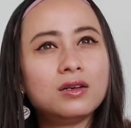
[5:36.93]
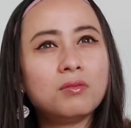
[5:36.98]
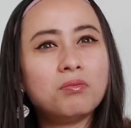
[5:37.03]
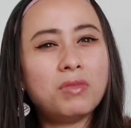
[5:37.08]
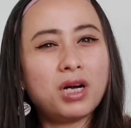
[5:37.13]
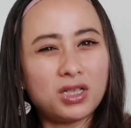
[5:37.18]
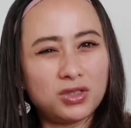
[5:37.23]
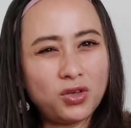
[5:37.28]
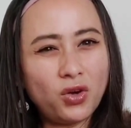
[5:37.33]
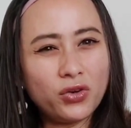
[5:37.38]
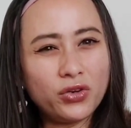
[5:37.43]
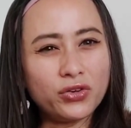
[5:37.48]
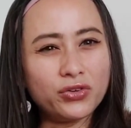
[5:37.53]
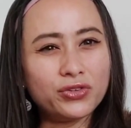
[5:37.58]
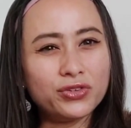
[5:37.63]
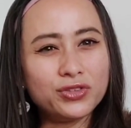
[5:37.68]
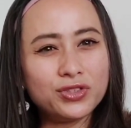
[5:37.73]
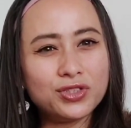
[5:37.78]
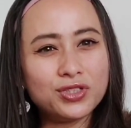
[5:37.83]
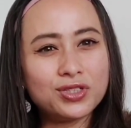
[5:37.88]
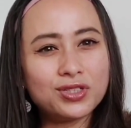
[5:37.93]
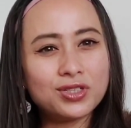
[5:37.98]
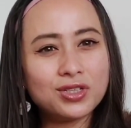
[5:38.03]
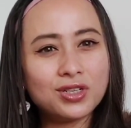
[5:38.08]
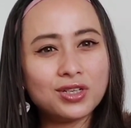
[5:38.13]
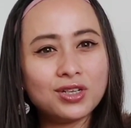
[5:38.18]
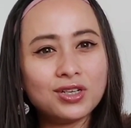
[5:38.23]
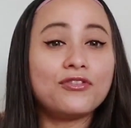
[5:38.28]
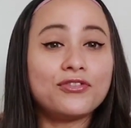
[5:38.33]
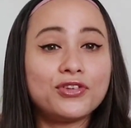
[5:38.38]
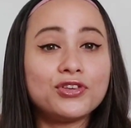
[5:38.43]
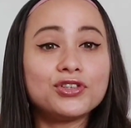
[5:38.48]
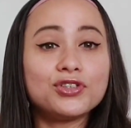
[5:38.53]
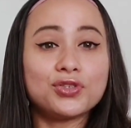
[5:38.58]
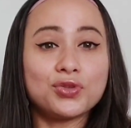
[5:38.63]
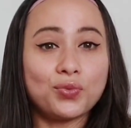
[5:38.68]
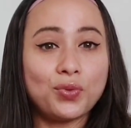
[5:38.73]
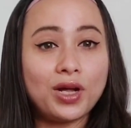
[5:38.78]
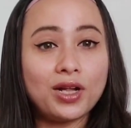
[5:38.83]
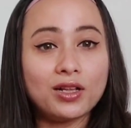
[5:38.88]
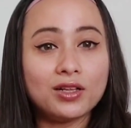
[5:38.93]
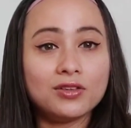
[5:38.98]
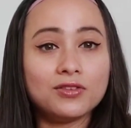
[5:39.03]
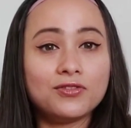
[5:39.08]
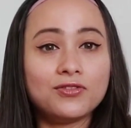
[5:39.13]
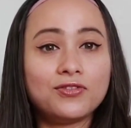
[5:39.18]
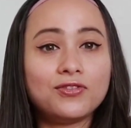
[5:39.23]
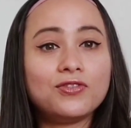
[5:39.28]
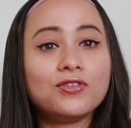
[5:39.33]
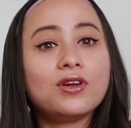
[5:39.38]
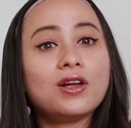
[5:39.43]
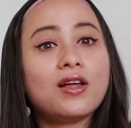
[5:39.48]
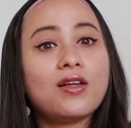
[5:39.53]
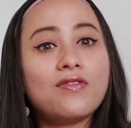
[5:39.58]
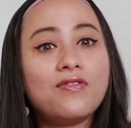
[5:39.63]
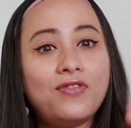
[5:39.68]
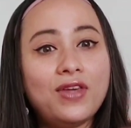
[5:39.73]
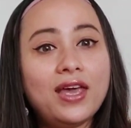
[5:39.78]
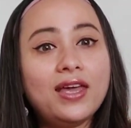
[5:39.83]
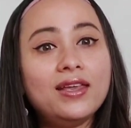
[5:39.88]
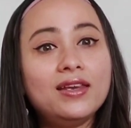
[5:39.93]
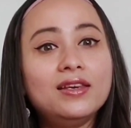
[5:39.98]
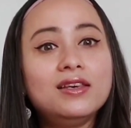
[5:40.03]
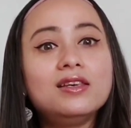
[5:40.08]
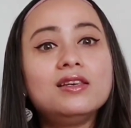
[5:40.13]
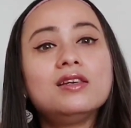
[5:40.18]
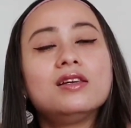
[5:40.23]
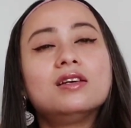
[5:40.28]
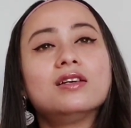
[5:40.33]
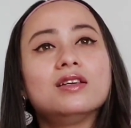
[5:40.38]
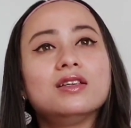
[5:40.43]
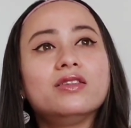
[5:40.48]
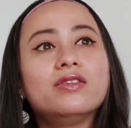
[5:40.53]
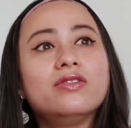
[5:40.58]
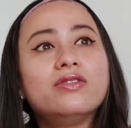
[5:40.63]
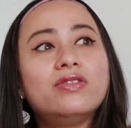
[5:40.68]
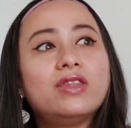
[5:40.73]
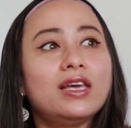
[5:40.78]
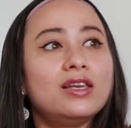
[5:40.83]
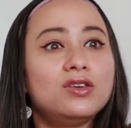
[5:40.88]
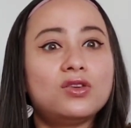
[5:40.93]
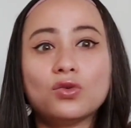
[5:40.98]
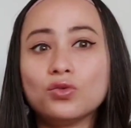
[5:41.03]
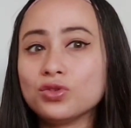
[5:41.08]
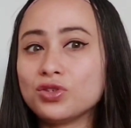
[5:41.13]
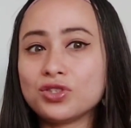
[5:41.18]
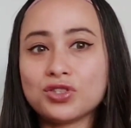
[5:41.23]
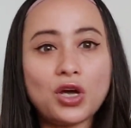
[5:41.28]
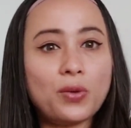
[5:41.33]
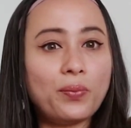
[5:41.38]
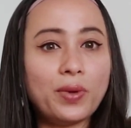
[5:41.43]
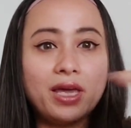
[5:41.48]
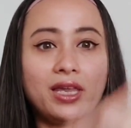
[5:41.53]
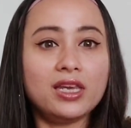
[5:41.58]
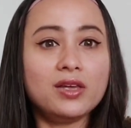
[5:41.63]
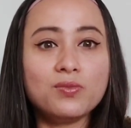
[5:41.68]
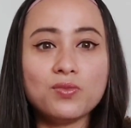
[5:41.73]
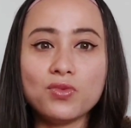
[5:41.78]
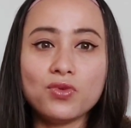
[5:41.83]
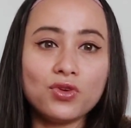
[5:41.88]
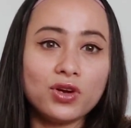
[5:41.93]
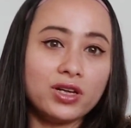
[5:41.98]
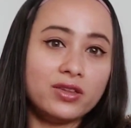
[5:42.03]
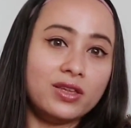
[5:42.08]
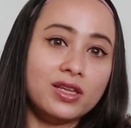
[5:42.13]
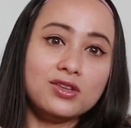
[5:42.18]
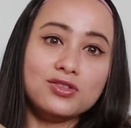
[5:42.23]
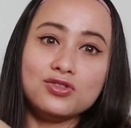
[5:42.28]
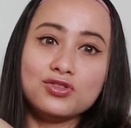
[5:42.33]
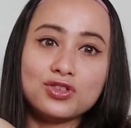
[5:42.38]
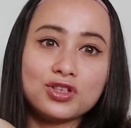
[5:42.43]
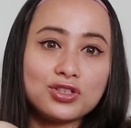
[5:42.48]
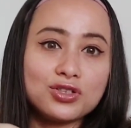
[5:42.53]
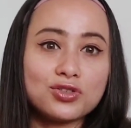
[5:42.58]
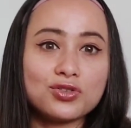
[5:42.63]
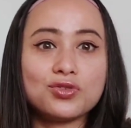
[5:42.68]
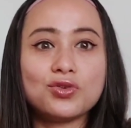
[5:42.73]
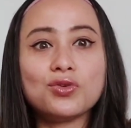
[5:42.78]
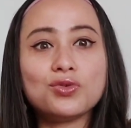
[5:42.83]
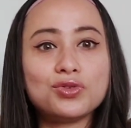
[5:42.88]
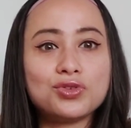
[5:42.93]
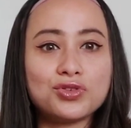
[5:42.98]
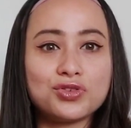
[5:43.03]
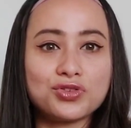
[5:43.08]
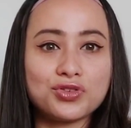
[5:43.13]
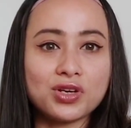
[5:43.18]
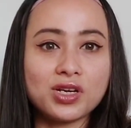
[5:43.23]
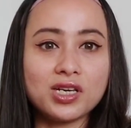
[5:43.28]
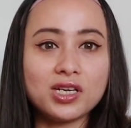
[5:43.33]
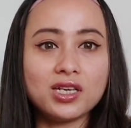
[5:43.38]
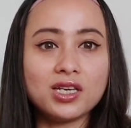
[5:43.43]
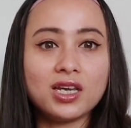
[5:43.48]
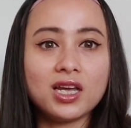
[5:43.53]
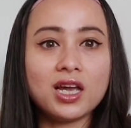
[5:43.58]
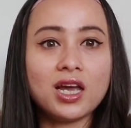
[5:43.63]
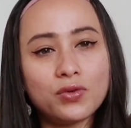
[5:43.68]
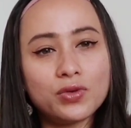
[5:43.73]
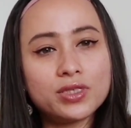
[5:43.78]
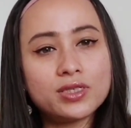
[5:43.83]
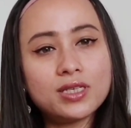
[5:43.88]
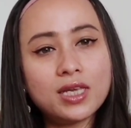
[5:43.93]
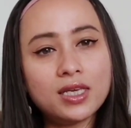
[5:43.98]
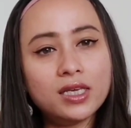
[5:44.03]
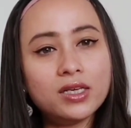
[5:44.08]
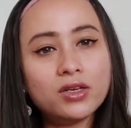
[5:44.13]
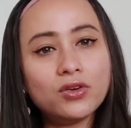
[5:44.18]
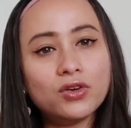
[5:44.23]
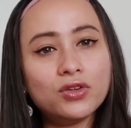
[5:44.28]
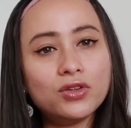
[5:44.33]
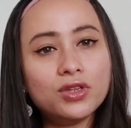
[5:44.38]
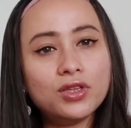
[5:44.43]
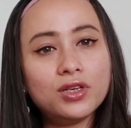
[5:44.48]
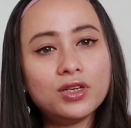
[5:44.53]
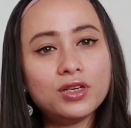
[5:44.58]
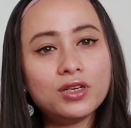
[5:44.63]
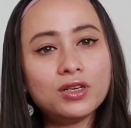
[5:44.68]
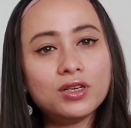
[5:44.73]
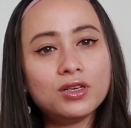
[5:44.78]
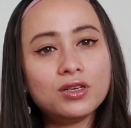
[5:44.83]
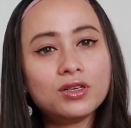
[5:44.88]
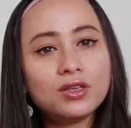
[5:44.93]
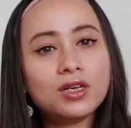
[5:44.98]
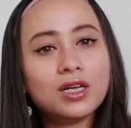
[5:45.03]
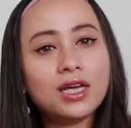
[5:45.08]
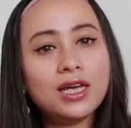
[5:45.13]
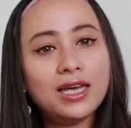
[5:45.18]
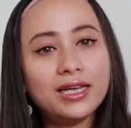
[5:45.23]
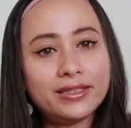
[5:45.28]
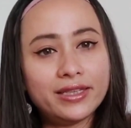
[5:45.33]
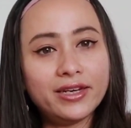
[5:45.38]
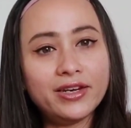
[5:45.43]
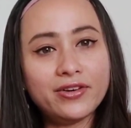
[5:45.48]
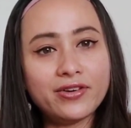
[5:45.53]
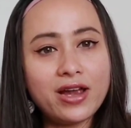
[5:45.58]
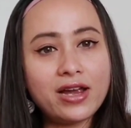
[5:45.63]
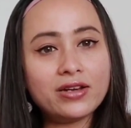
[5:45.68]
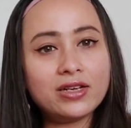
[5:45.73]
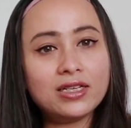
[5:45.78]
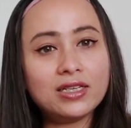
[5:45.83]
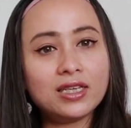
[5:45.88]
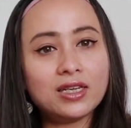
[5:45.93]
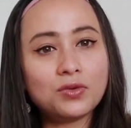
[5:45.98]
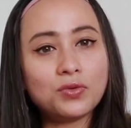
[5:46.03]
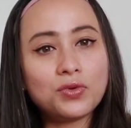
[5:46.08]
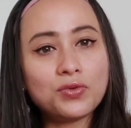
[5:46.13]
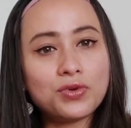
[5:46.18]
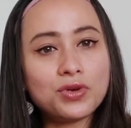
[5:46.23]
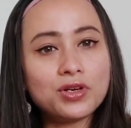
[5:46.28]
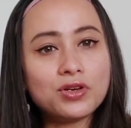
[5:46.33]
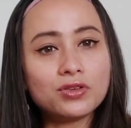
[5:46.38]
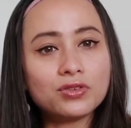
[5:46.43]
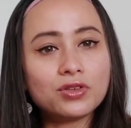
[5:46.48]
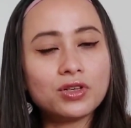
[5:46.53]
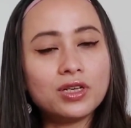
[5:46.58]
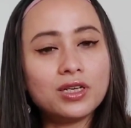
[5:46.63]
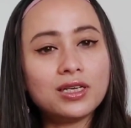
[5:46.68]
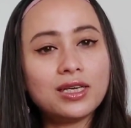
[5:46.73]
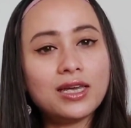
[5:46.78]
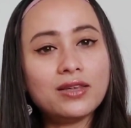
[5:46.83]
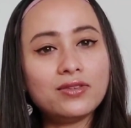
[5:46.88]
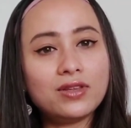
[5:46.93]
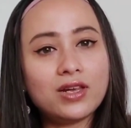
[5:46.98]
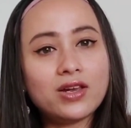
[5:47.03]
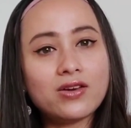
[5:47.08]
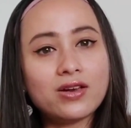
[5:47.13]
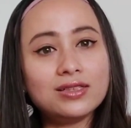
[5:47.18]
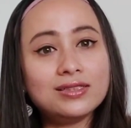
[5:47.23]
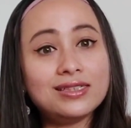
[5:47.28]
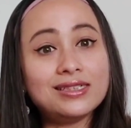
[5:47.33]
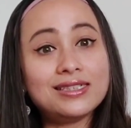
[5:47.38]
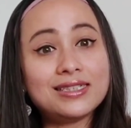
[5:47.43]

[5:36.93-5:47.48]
McDonald's. After 12, then they don't stop anymore and then you just go straight. It was saying on the itinerary that we were not gonna get here until